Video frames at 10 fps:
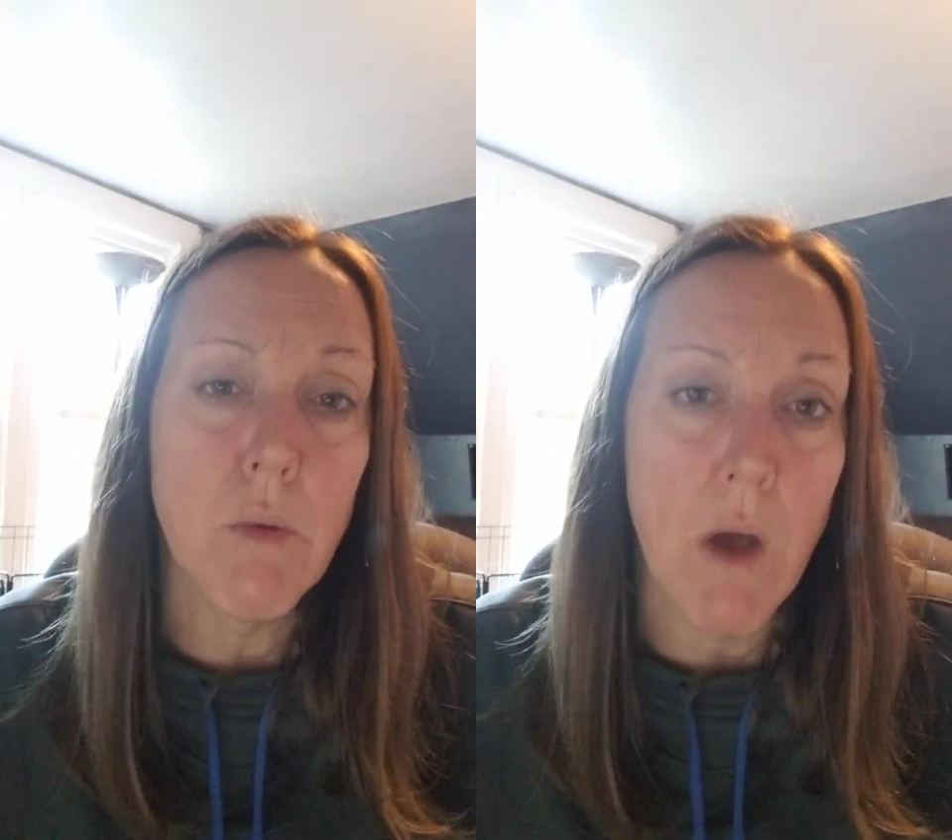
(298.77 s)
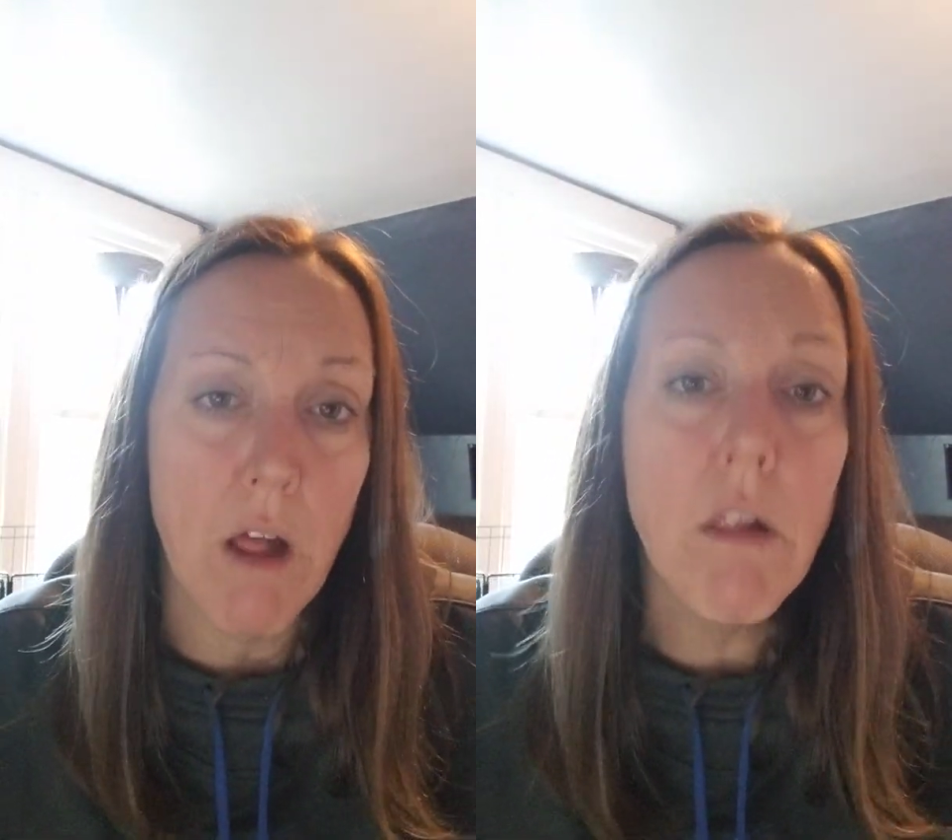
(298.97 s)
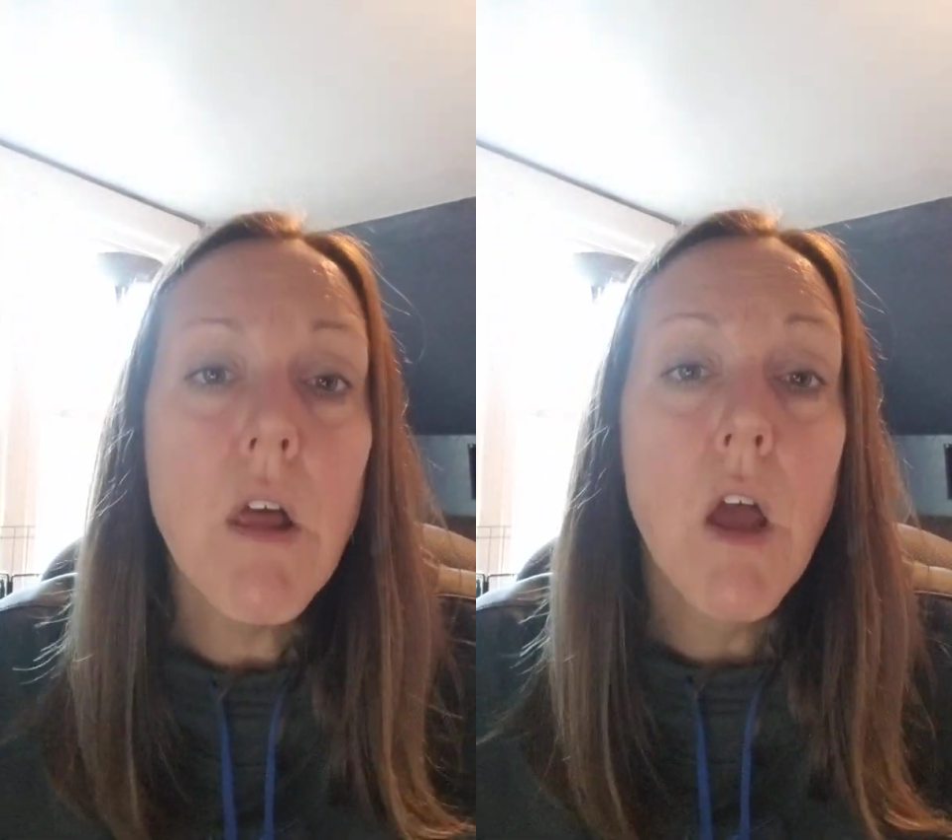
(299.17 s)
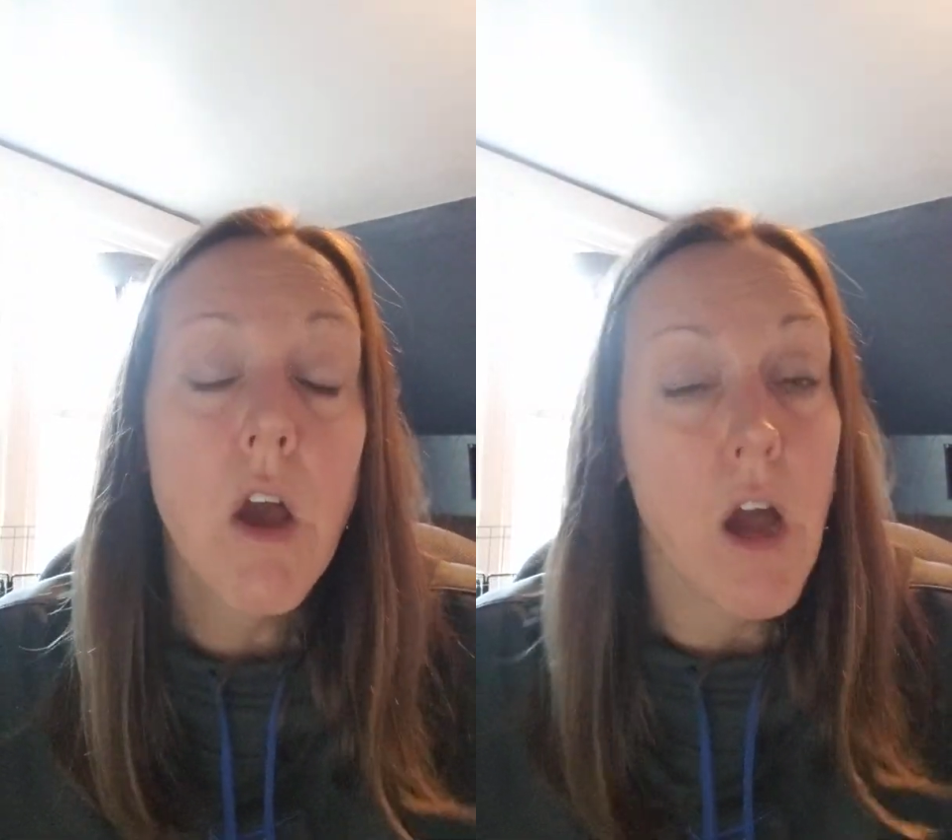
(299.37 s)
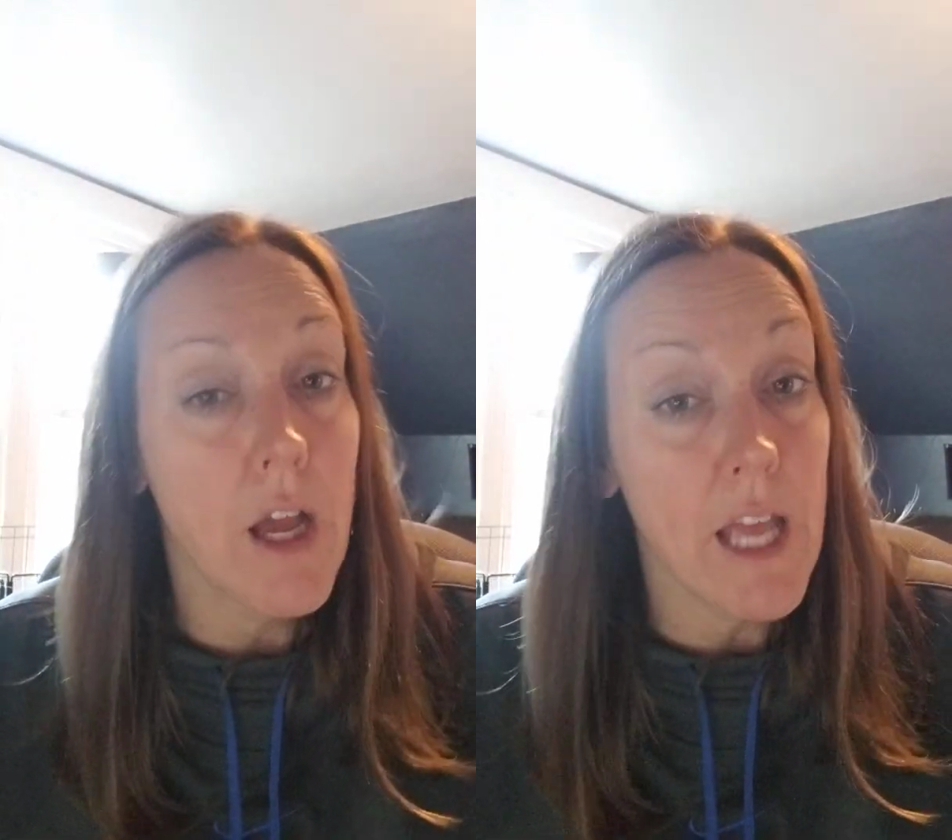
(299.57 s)
well.
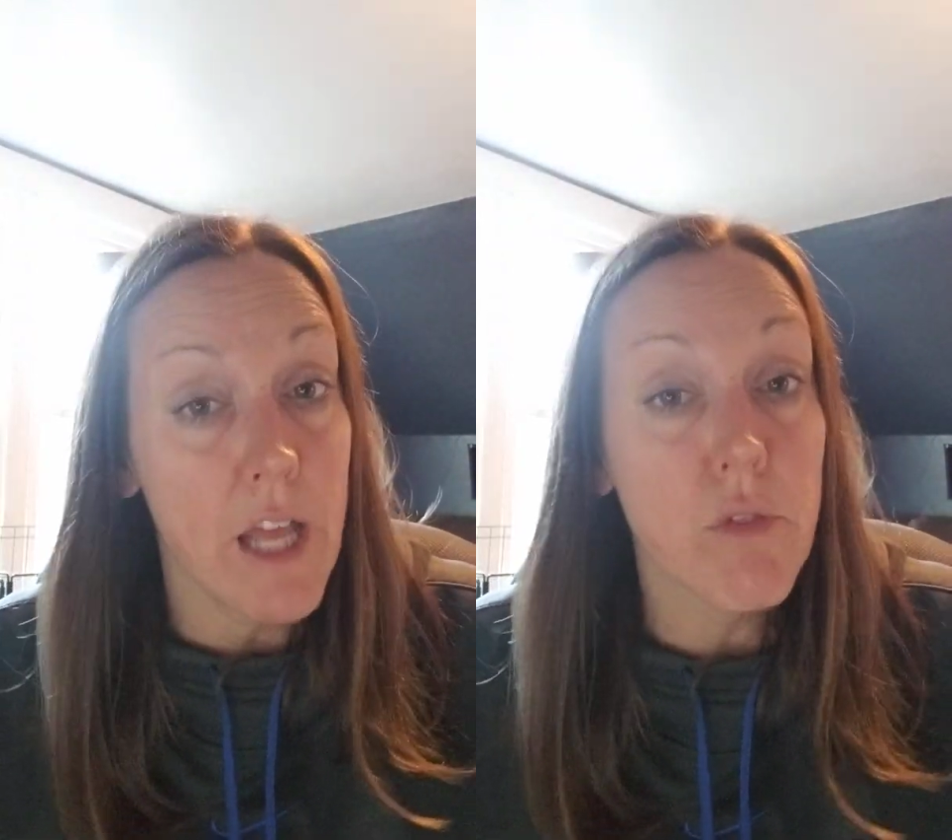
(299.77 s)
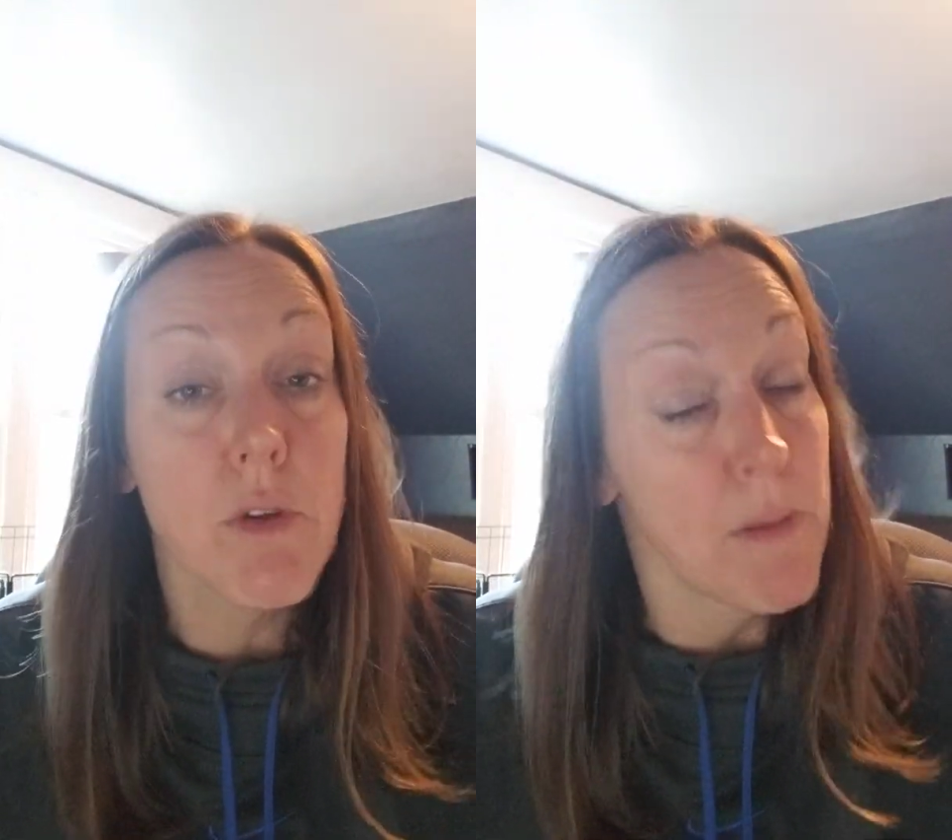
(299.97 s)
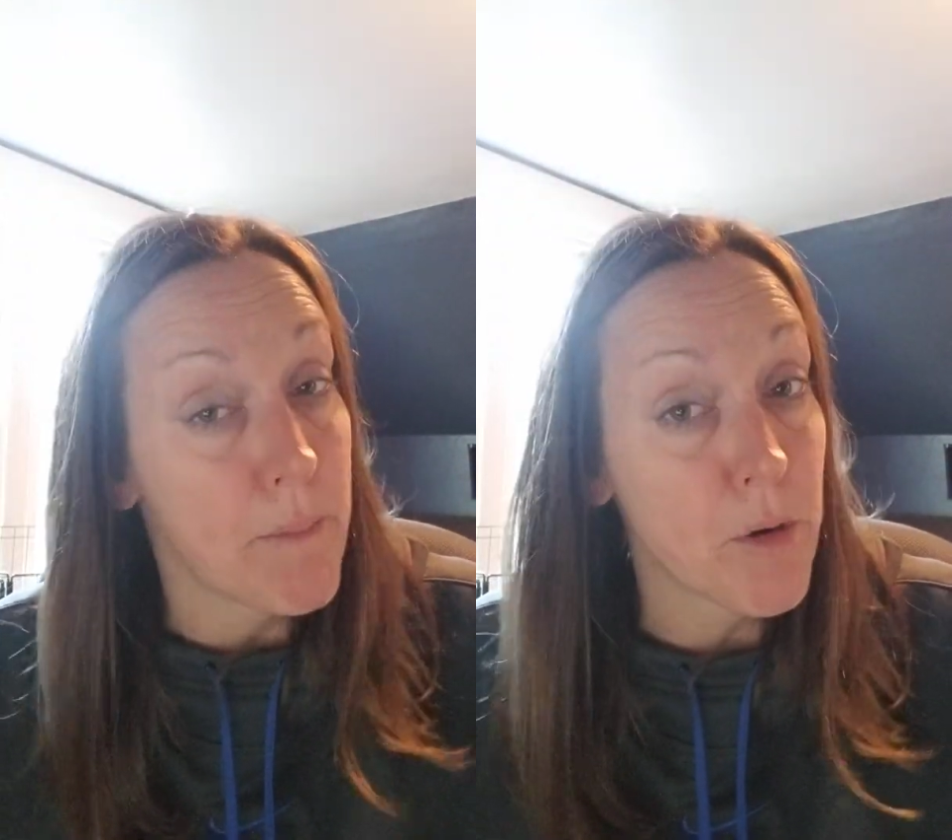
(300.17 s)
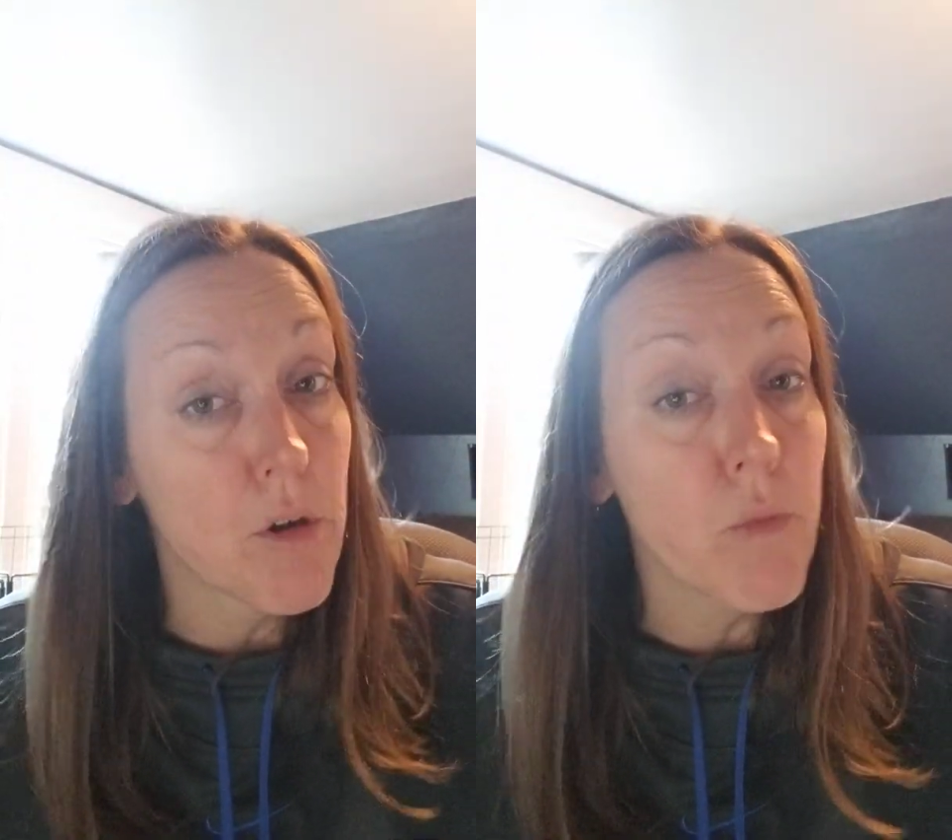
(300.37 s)
Again, remember,